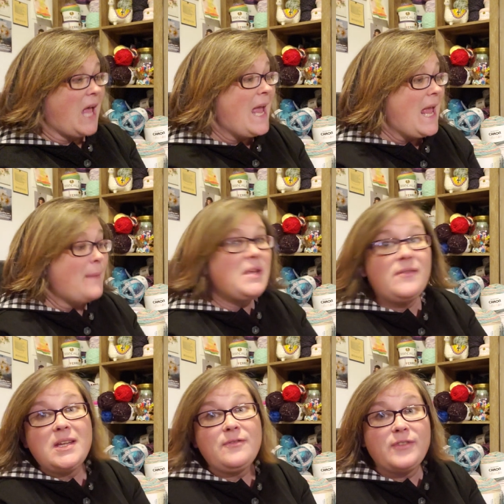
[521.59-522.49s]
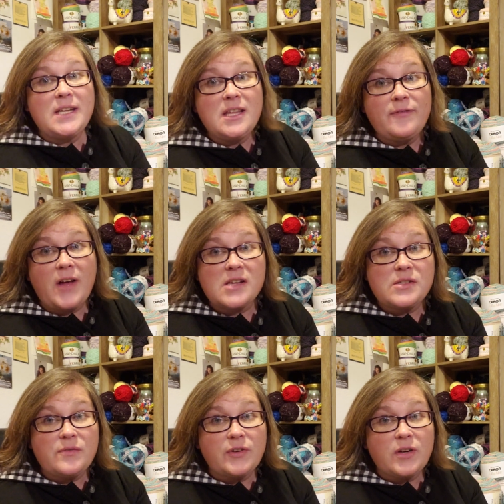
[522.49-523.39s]
I am giving Flinny the
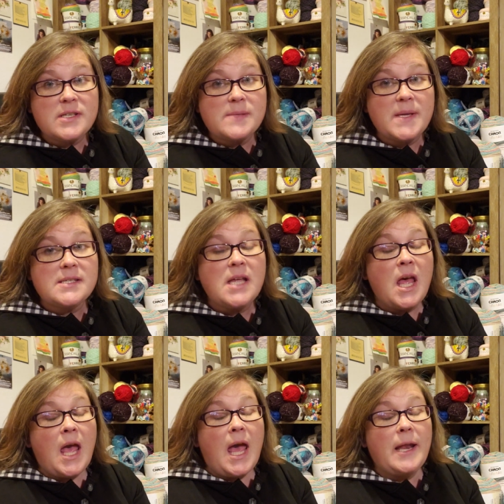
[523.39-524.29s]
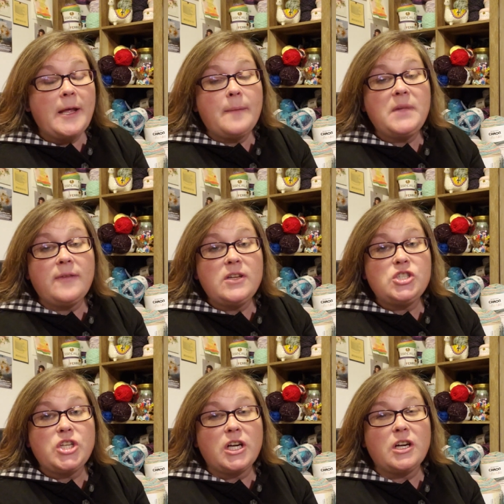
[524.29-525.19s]
fossil for Christmas and I am giving
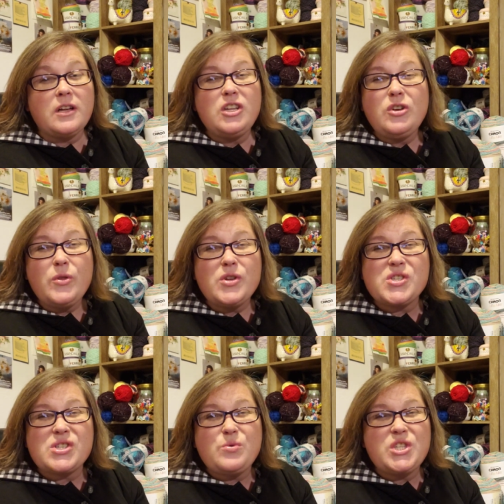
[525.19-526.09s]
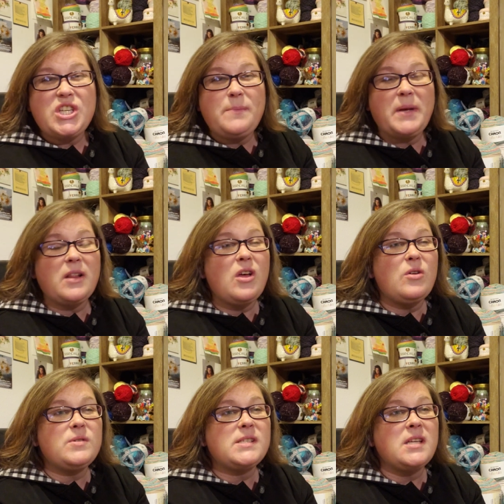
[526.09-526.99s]
Jarrett, you know those squishy
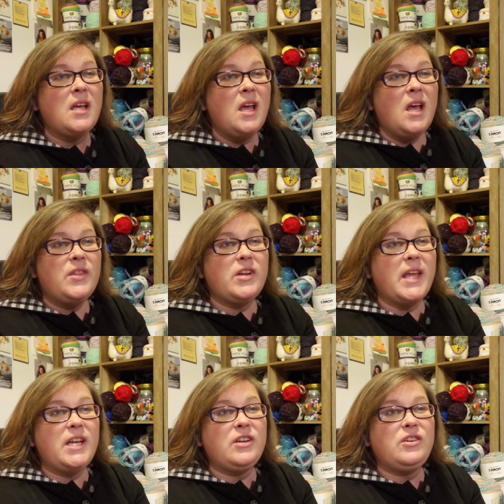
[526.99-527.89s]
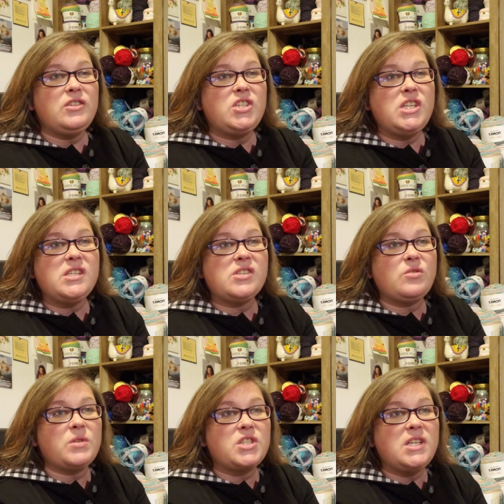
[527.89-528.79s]
pillows? They're like gushy,
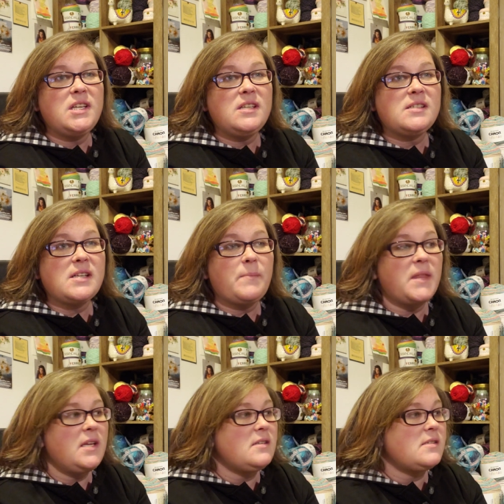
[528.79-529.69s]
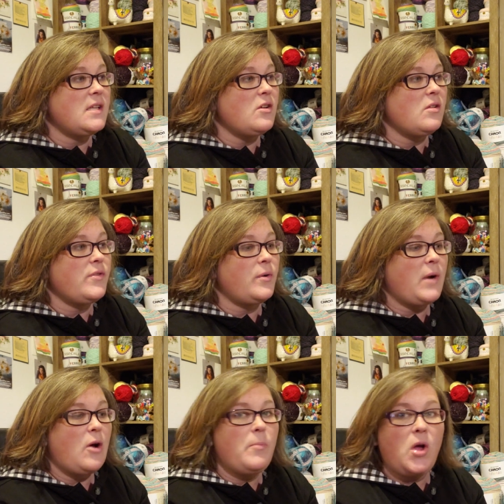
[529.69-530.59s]
squishy somethings. They look they're
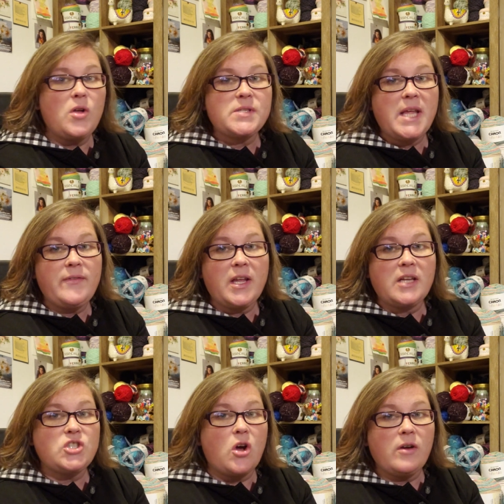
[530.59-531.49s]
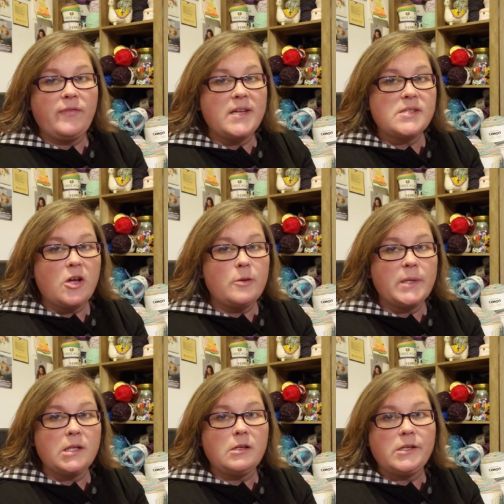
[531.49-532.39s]
round balls and they have like a dog face on them
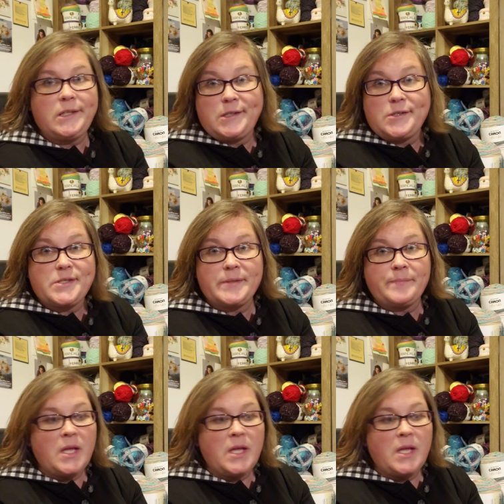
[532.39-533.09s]
and little ears.